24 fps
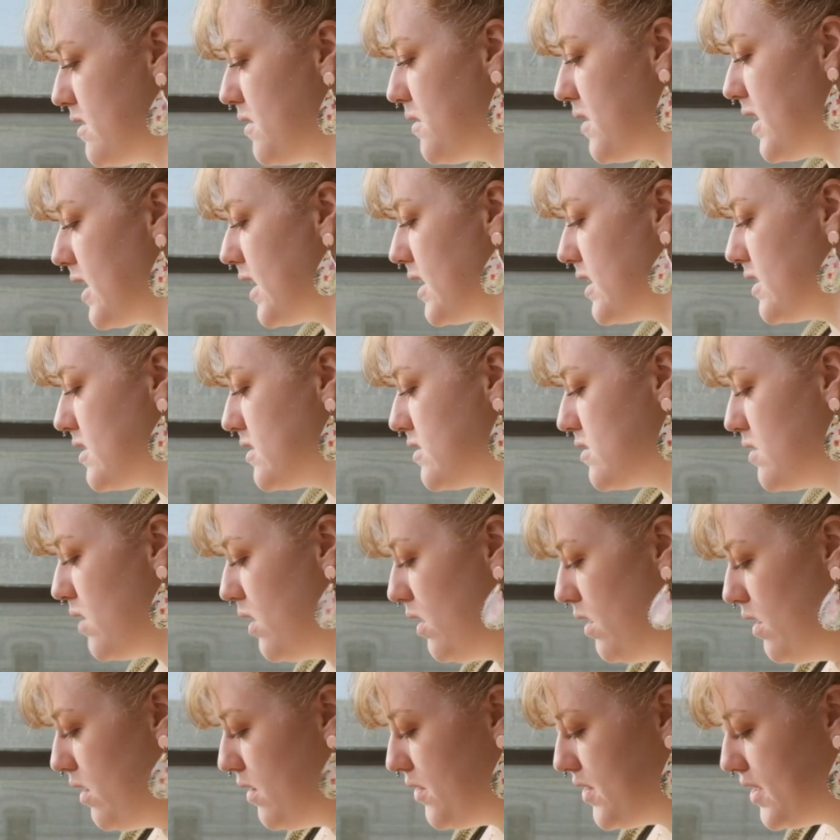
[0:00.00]
Okay,
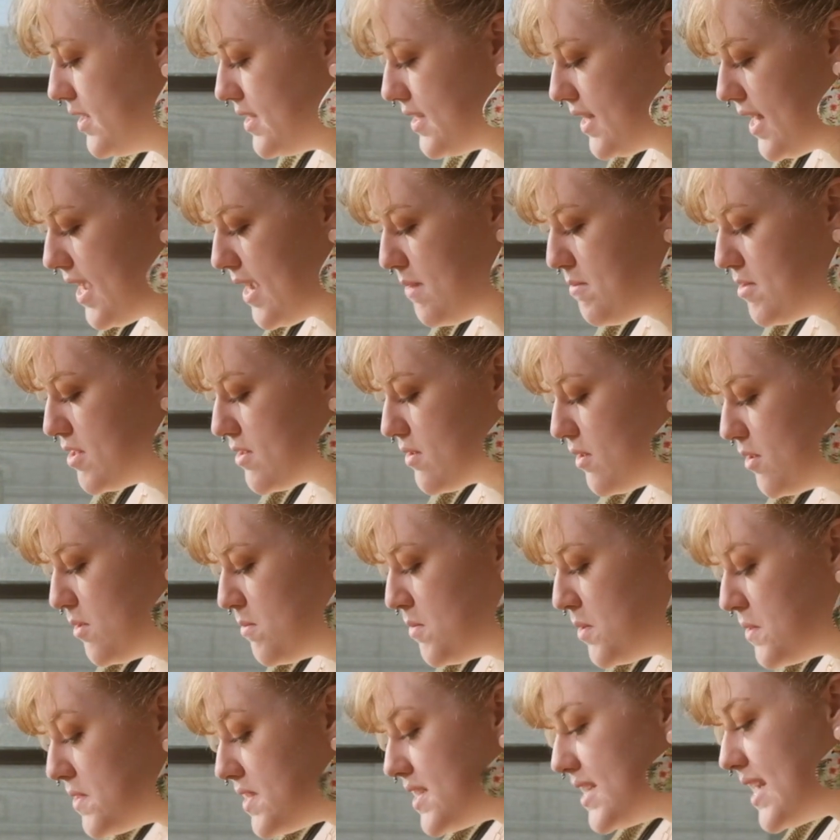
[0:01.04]
so this lime is
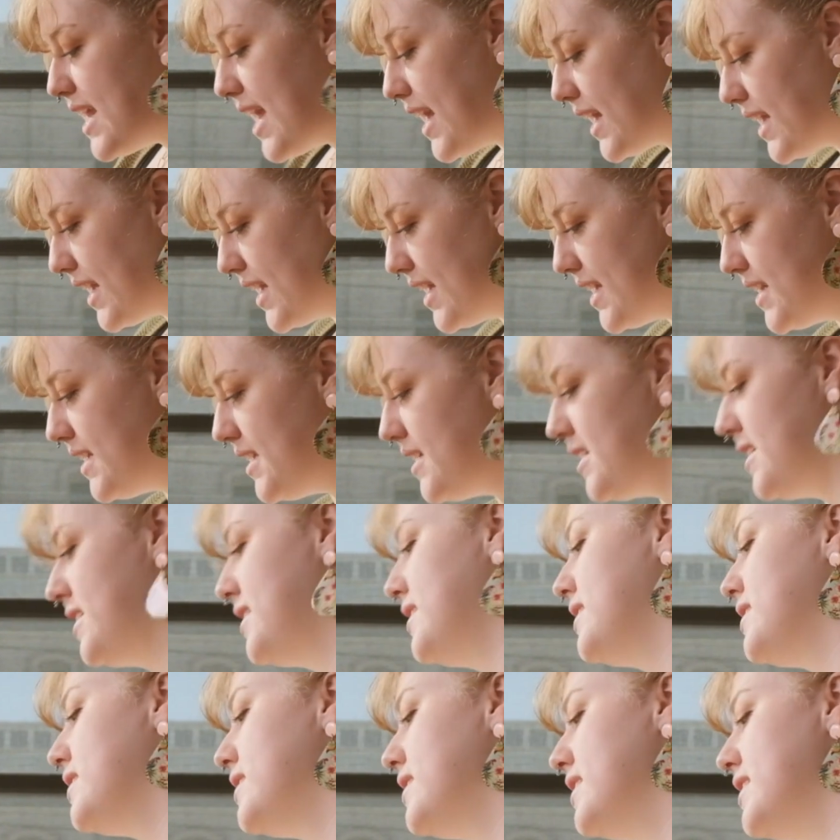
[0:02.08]
almost naked,
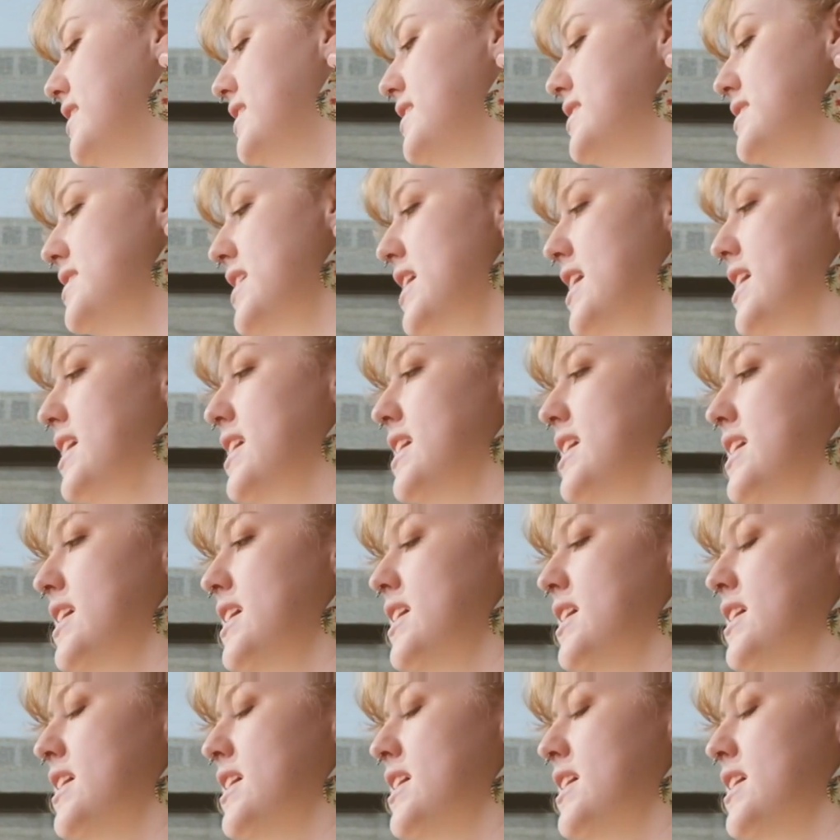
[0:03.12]
good and naked.